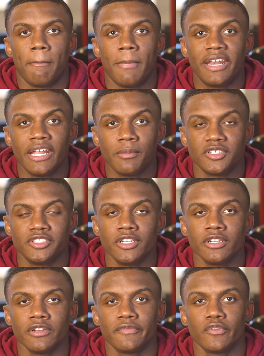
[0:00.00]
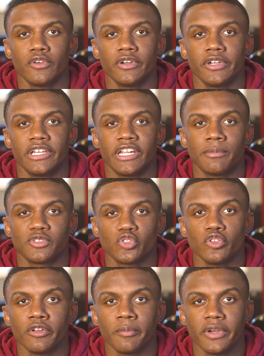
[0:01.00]
My name is Derrian Ford, and I'm
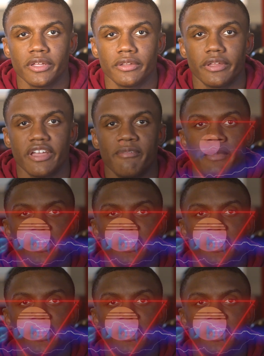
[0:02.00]
student of the month at